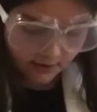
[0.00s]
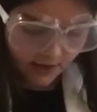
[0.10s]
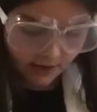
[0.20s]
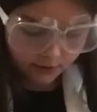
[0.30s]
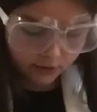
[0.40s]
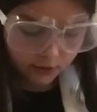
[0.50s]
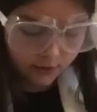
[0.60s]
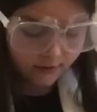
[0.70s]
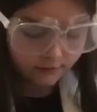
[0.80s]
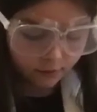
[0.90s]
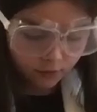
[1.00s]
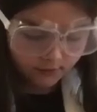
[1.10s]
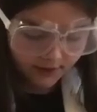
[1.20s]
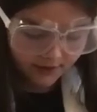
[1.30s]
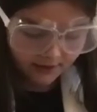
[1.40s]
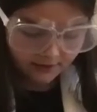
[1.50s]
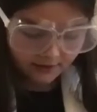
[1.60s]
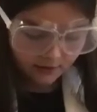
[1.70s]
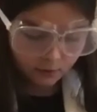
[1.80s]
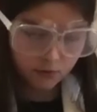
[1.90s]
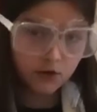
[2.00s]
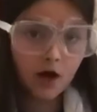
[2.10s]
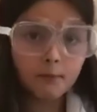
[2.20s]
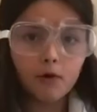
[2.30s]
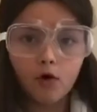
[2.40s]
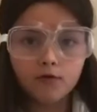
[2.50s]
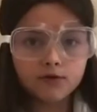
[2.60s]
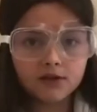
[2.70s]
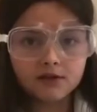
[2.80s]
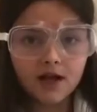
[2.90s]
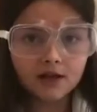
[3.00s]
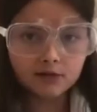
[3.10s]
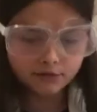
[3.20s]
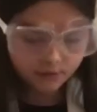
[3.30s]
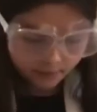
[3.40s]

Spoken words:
how you know it's forming is it will come off the sides of the